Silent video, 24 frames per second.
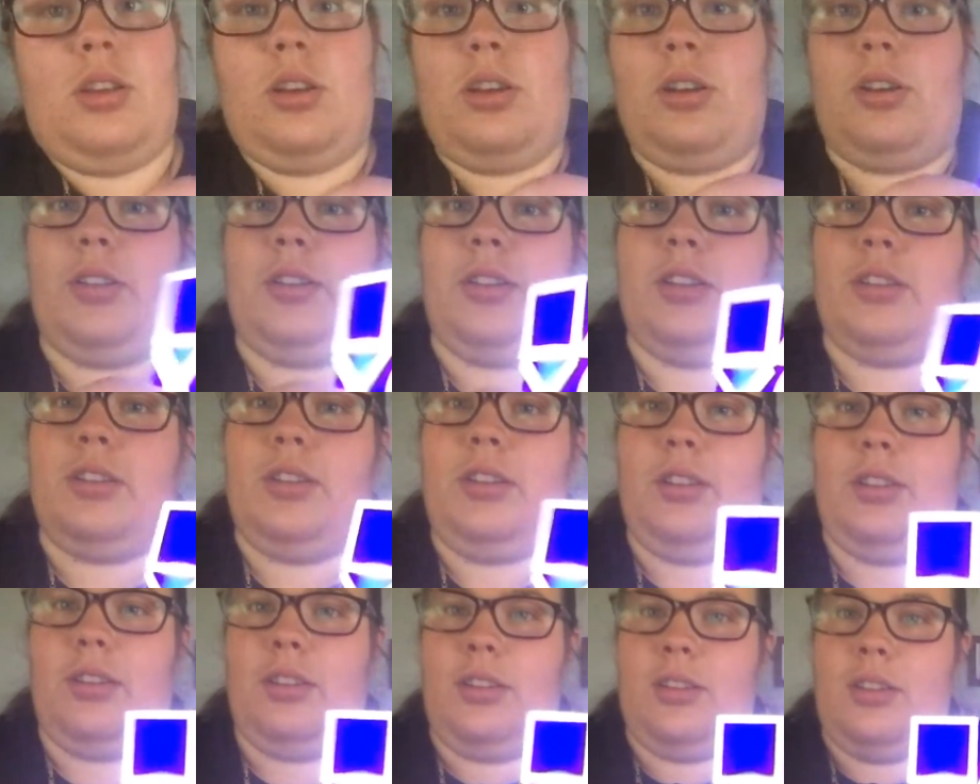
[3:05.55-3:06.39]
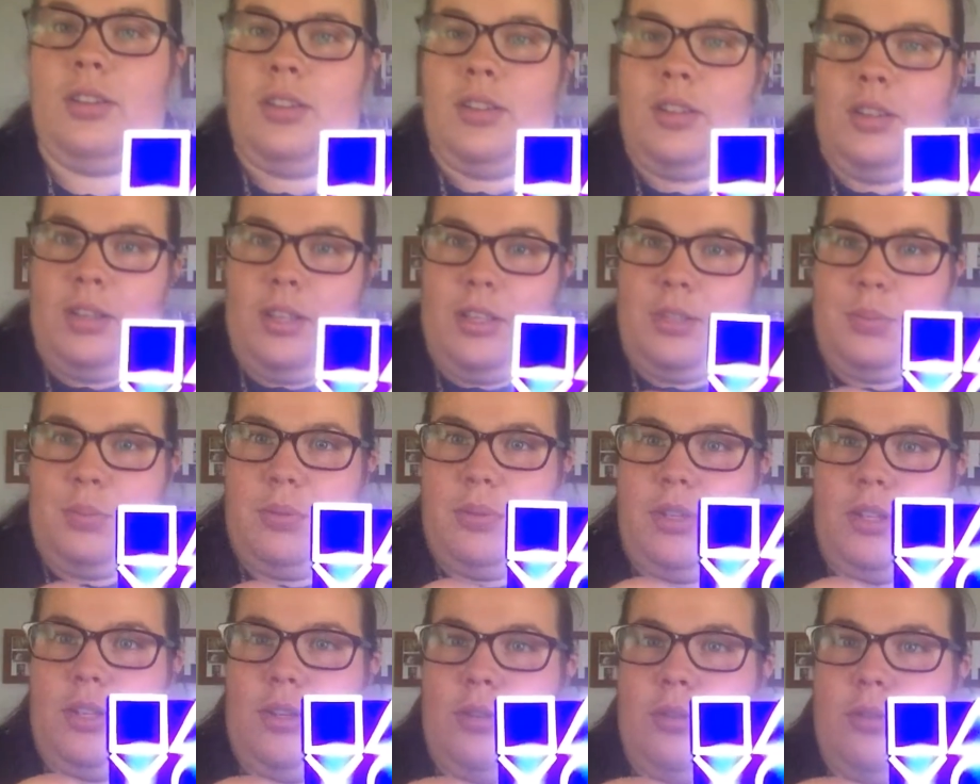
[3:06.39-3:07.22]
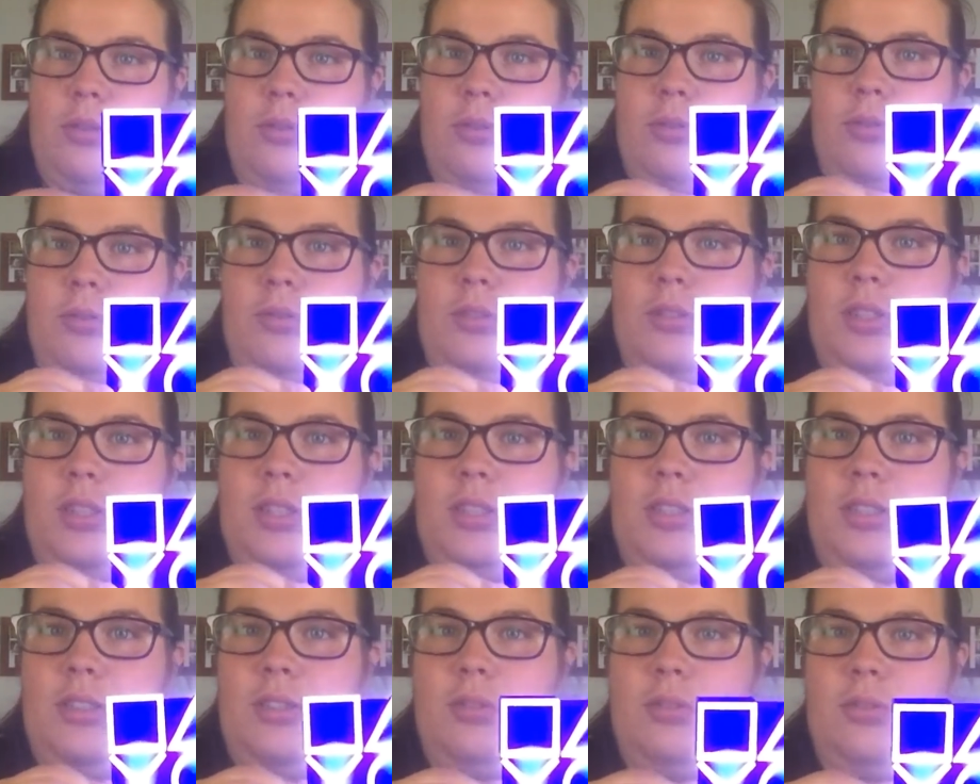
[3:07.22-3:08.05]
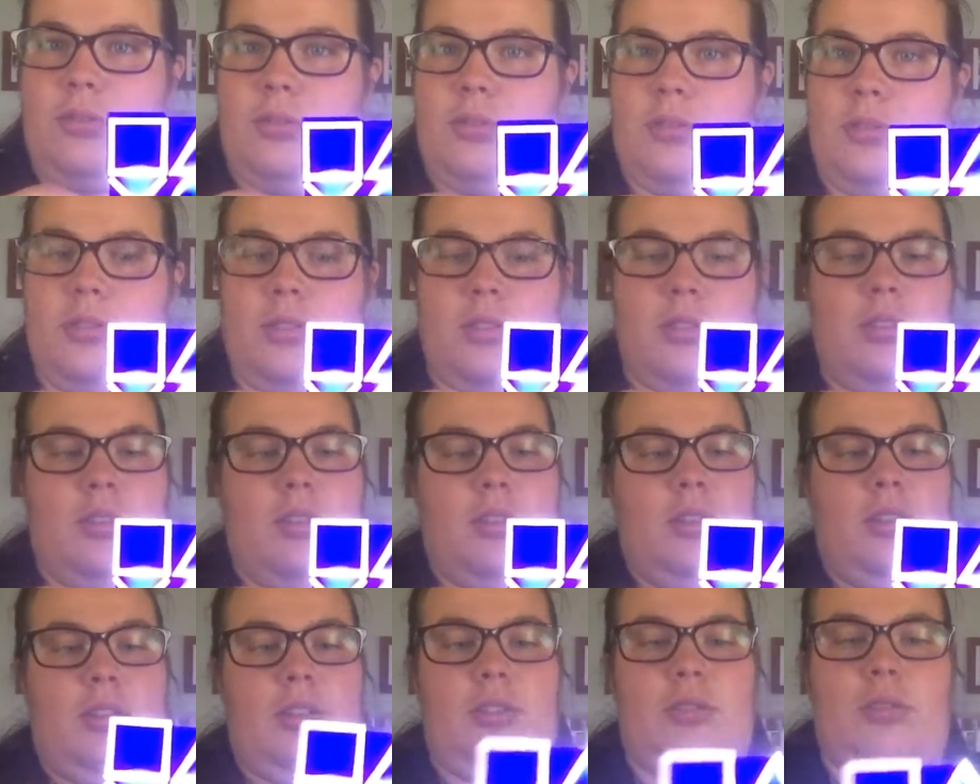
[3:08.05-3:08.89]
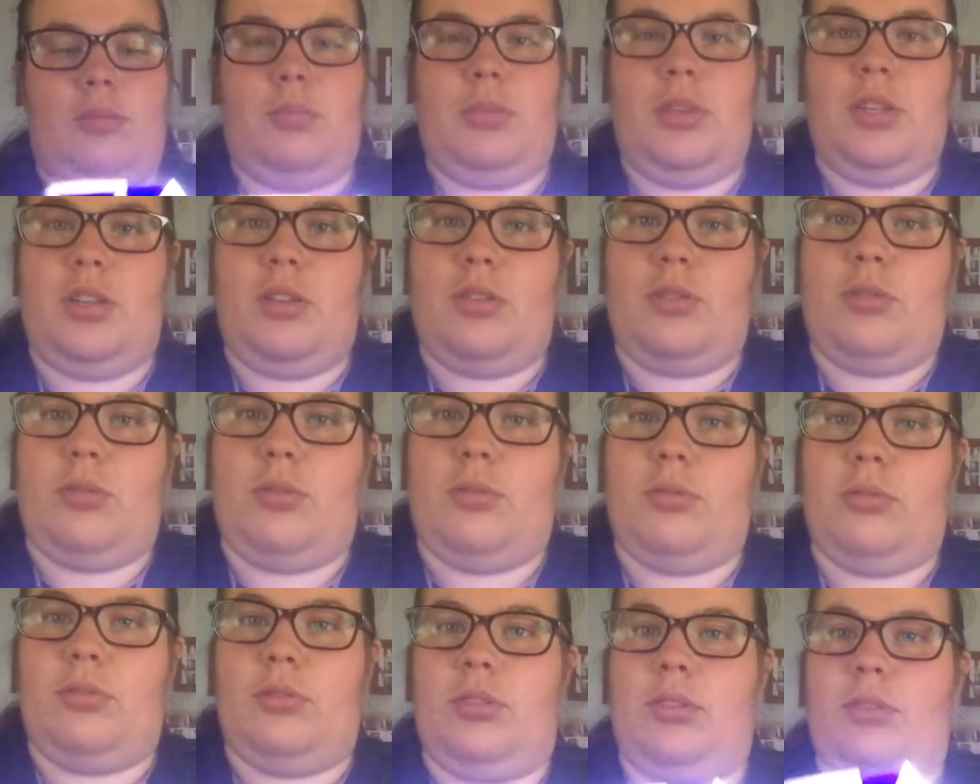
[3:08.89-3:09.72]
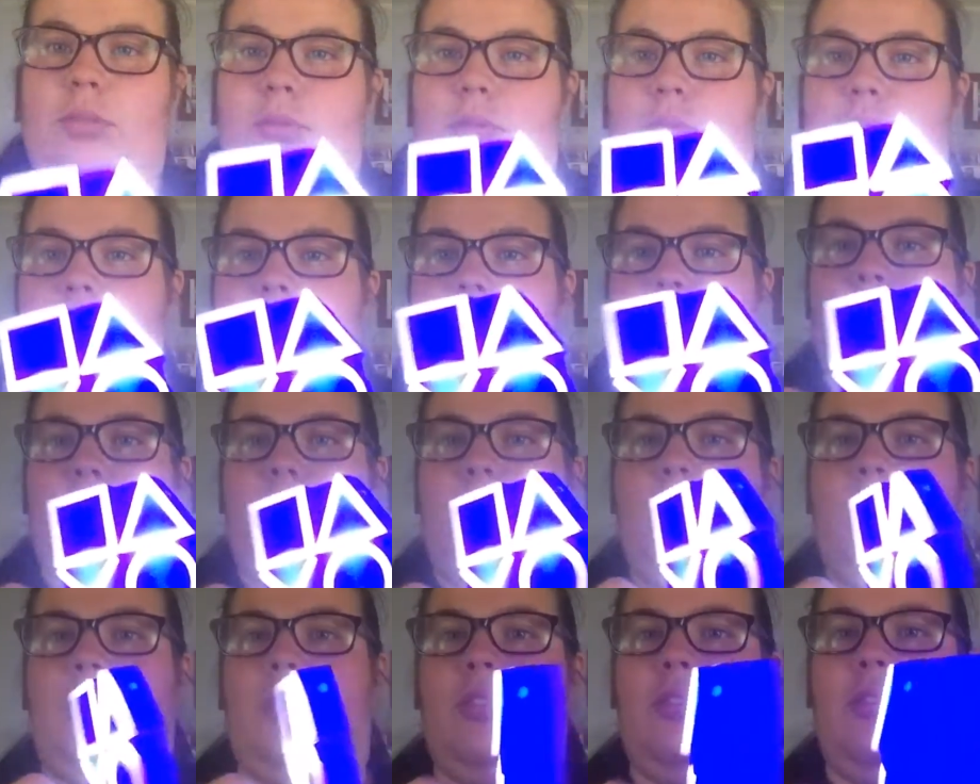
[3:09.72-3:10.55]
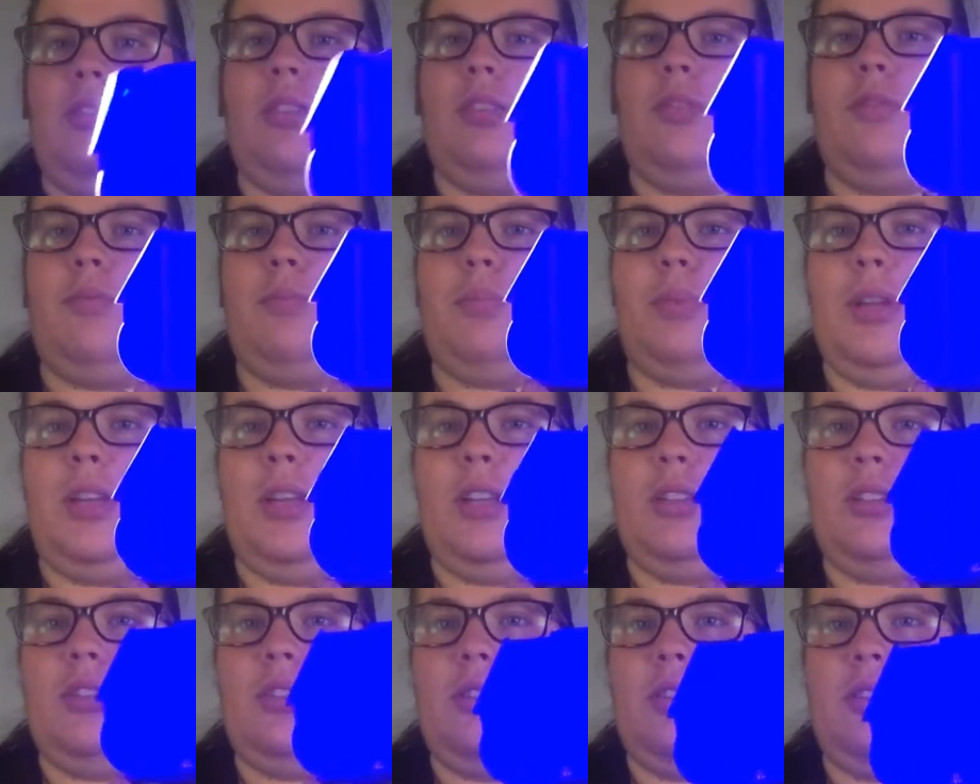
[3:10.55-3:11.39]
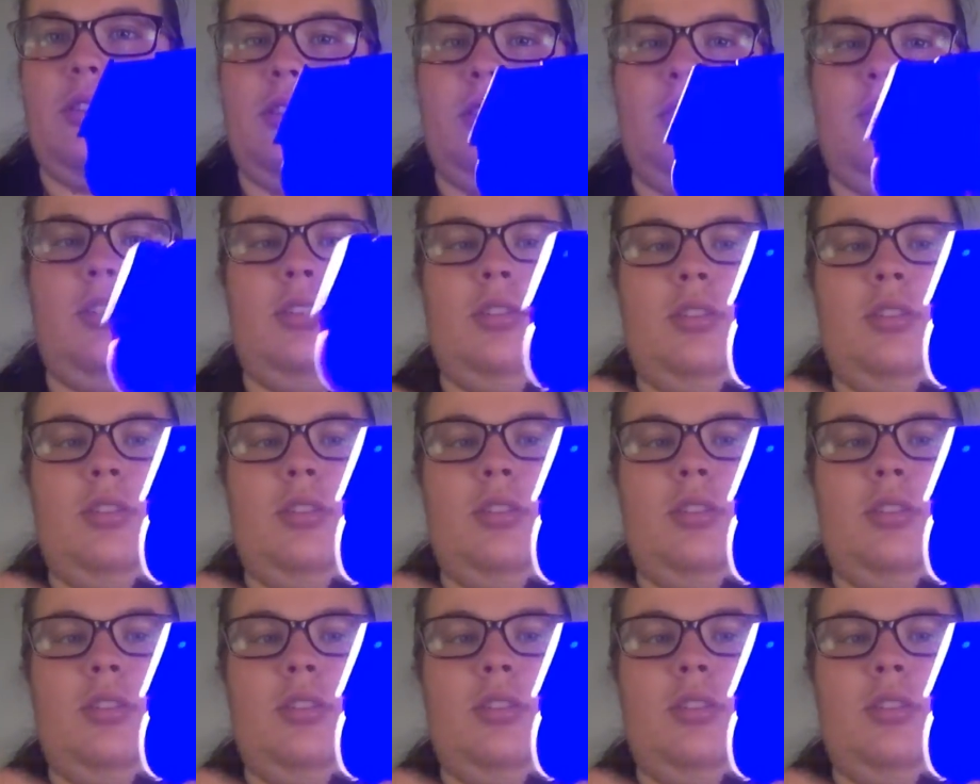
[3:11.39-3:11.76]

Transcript: Oh yeah, that's pretty cool. Nice little. This would be a cool little decorative piece.